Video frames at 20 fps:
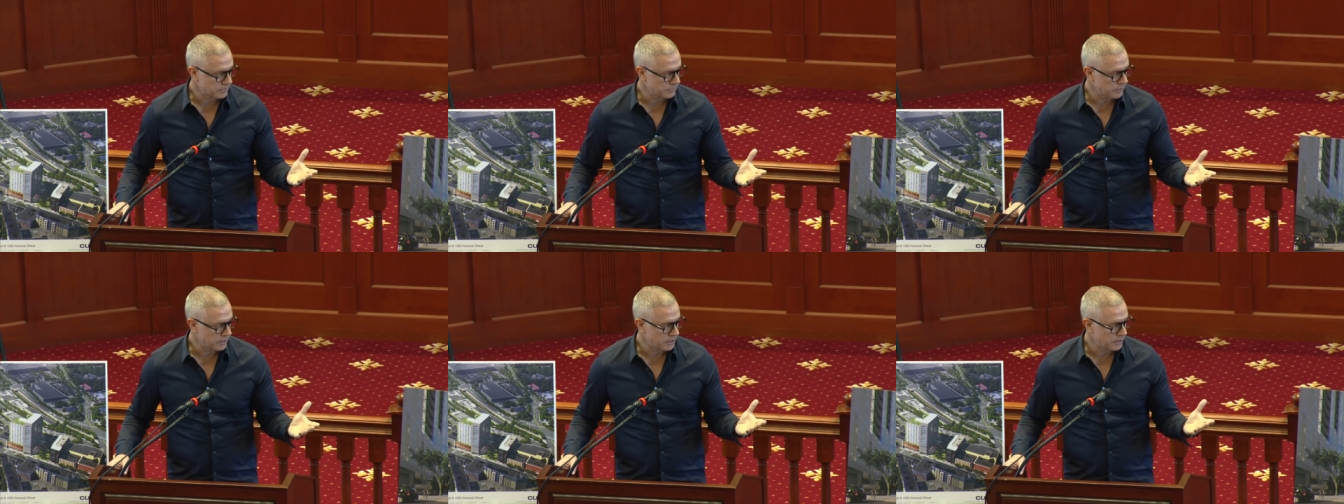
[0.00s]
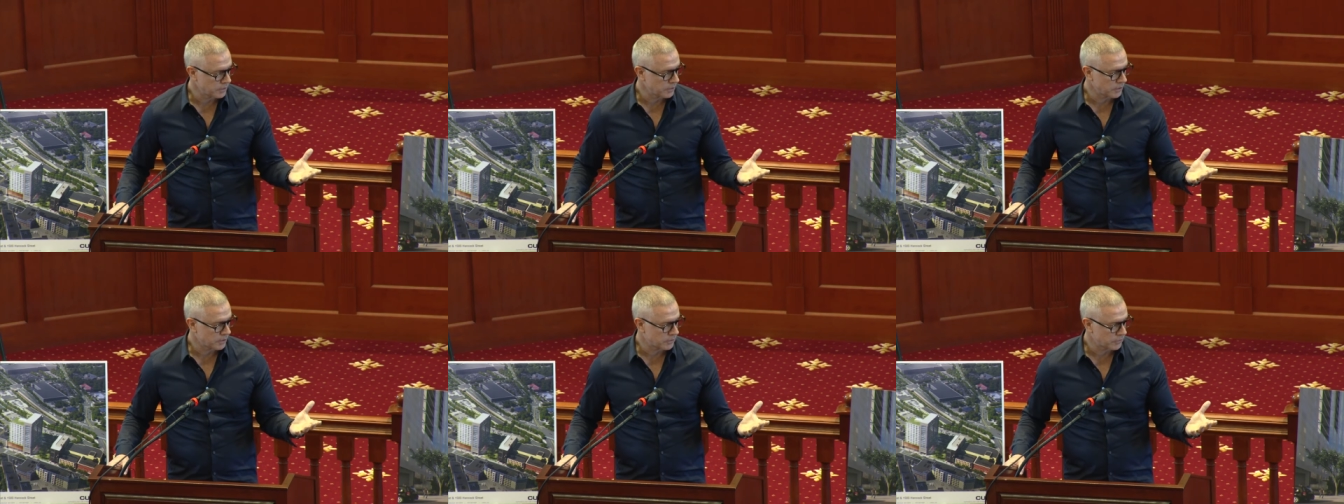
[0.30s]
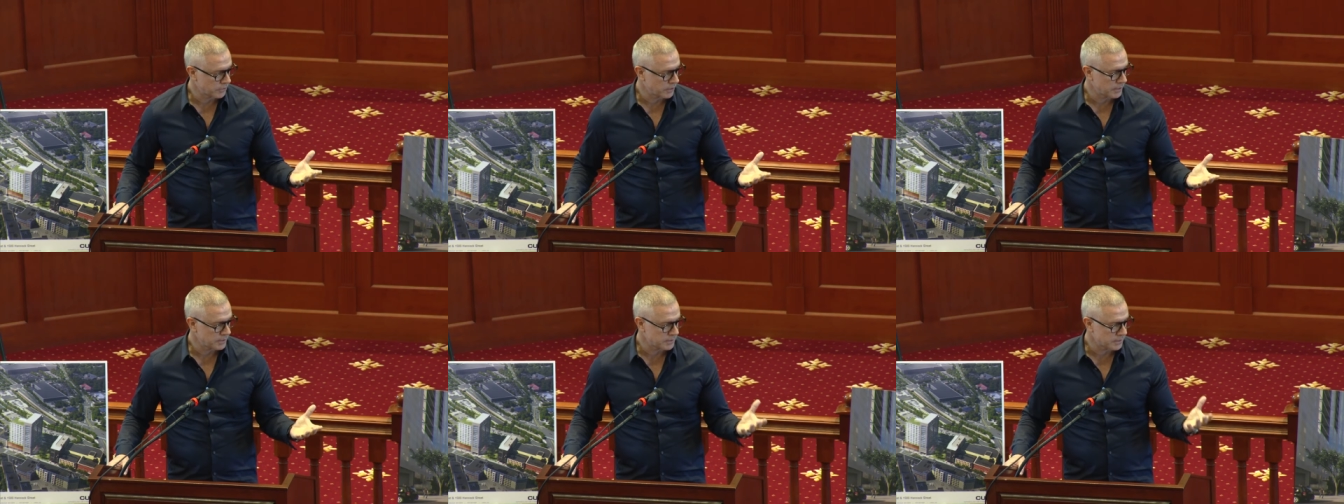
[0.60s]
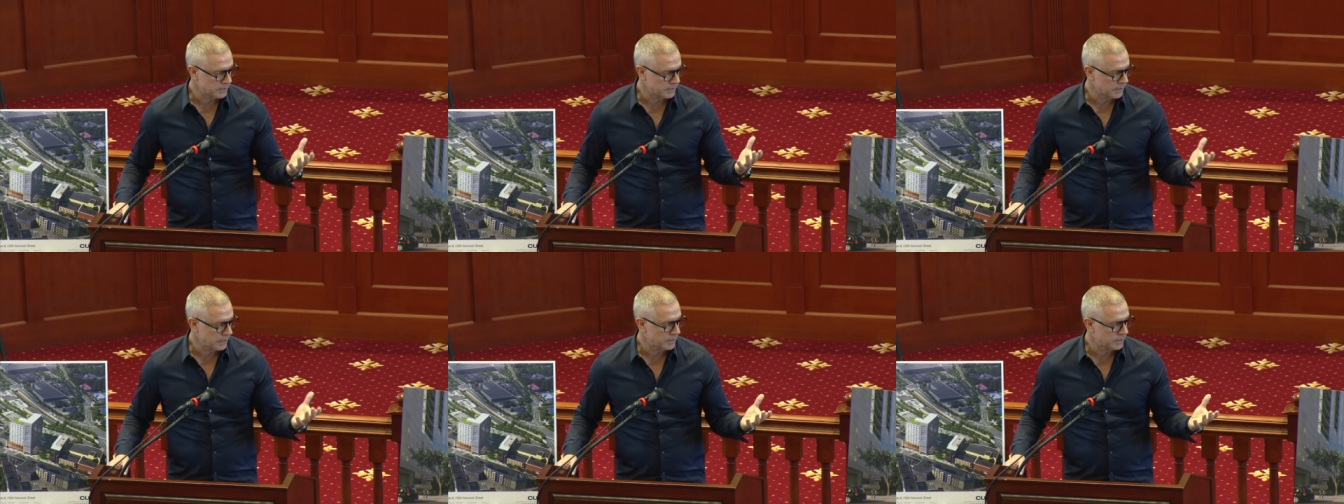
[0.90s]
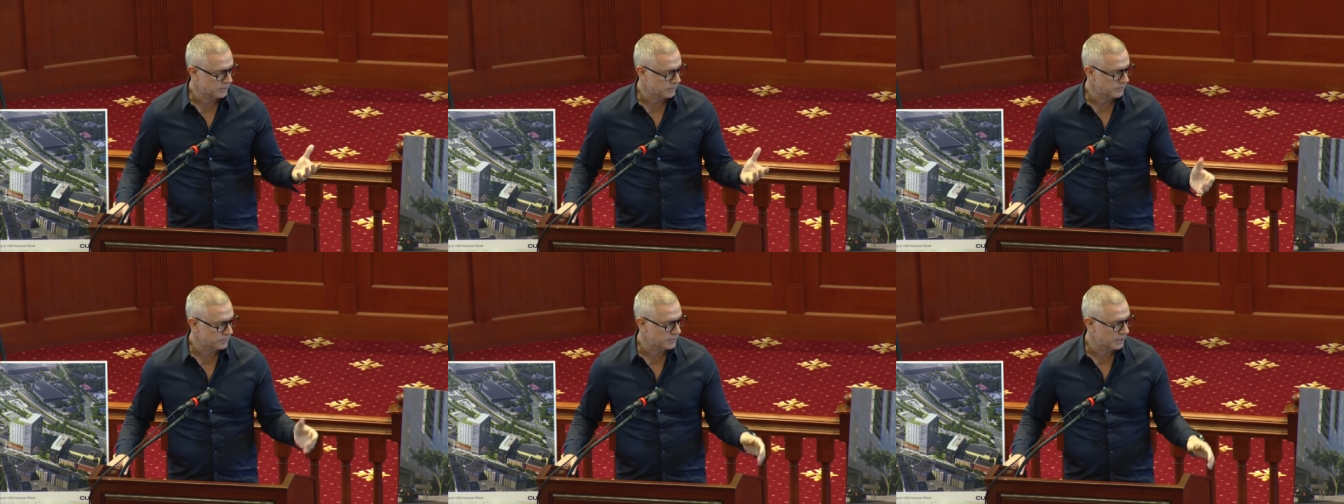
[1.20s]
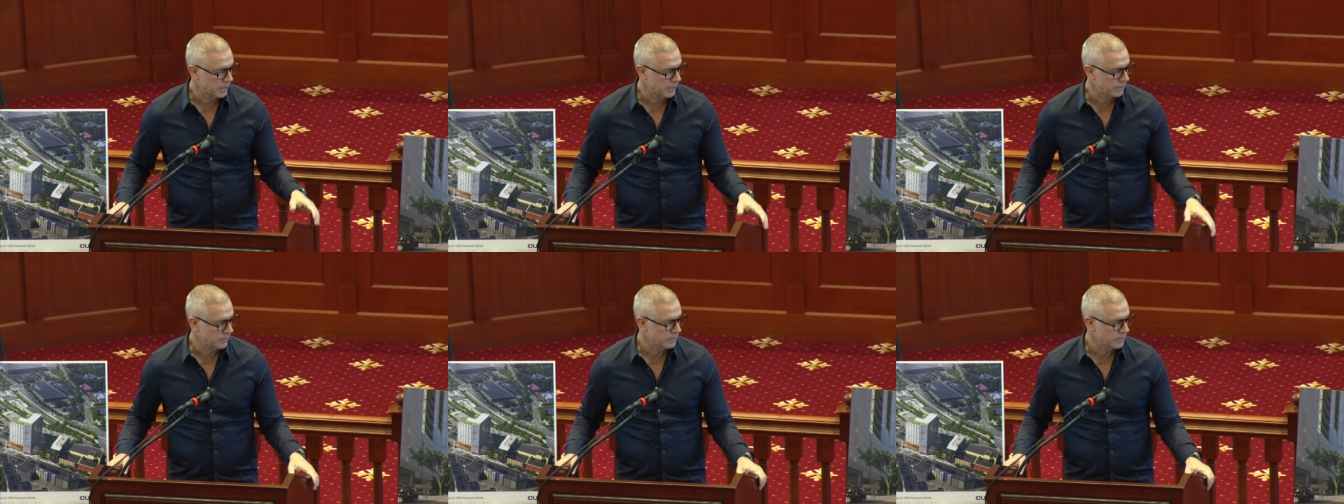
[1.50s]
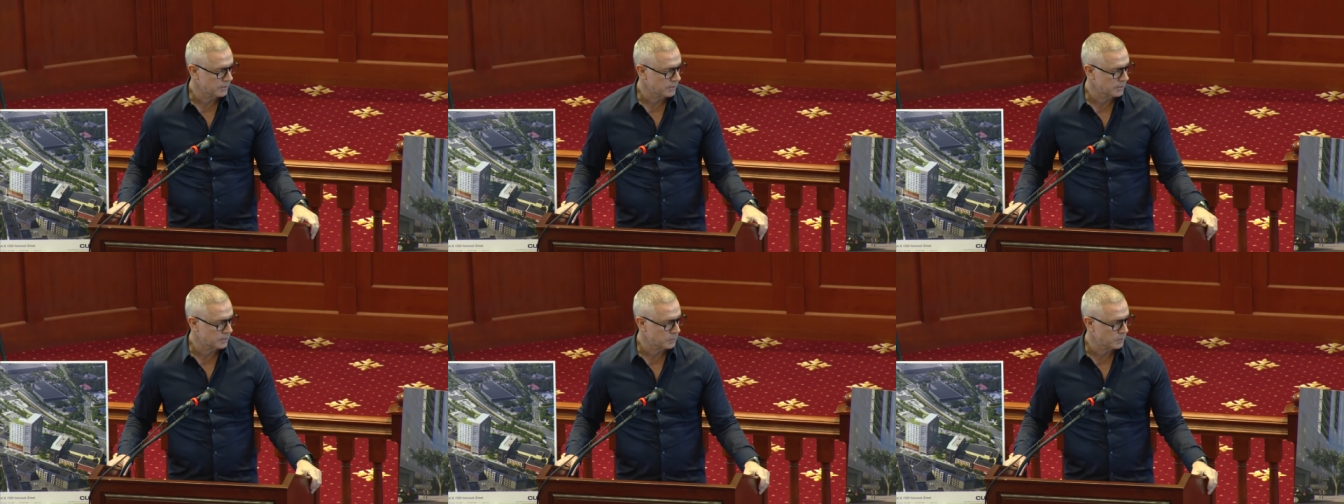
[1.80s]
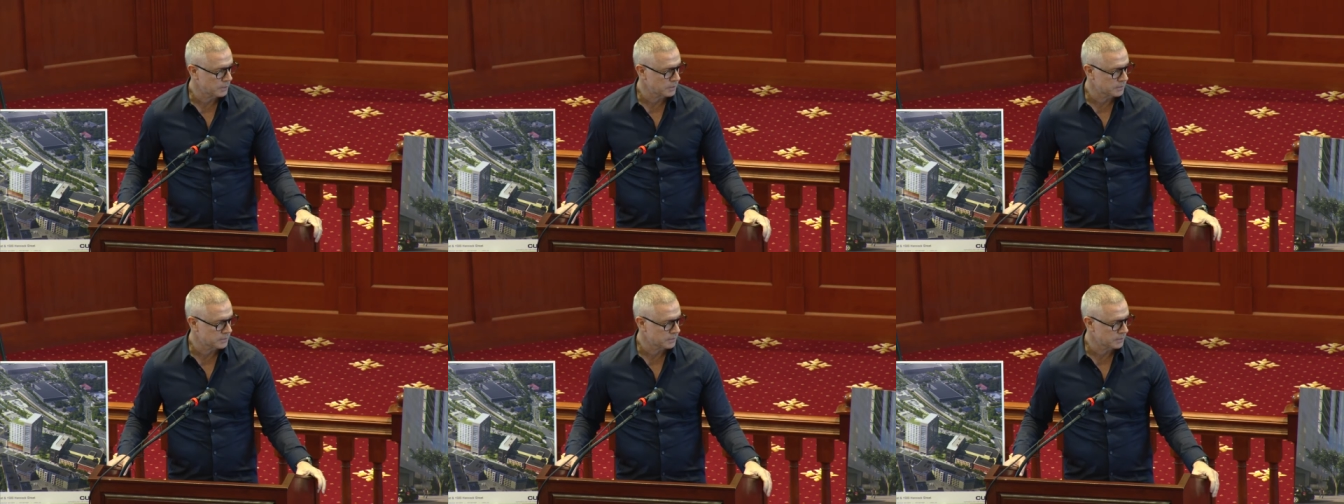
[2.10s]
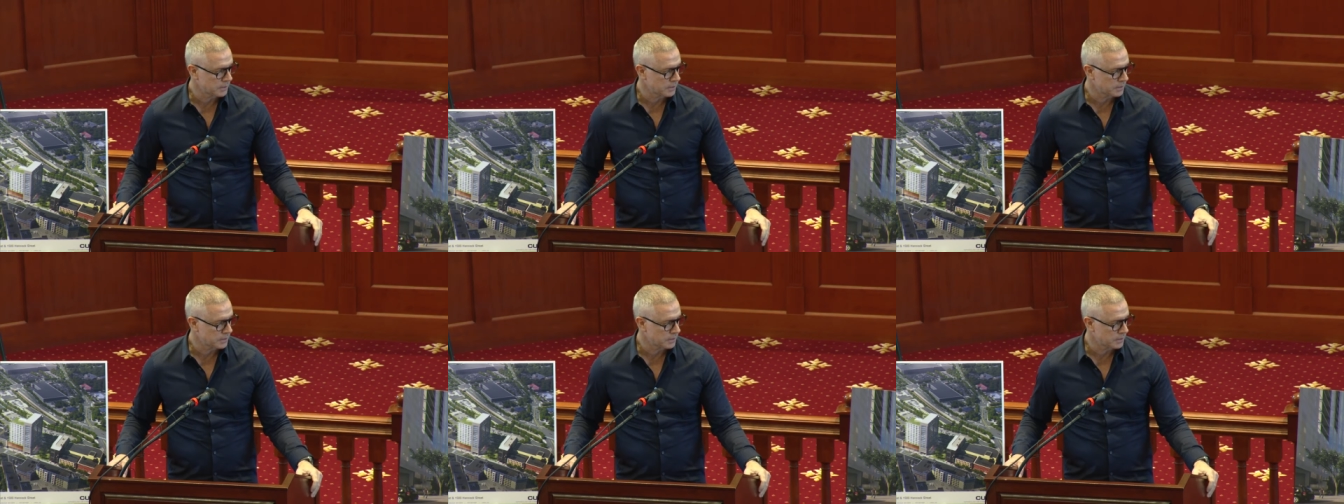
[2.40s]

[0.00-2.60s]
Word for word: is really gonna create the center of town in Quincy,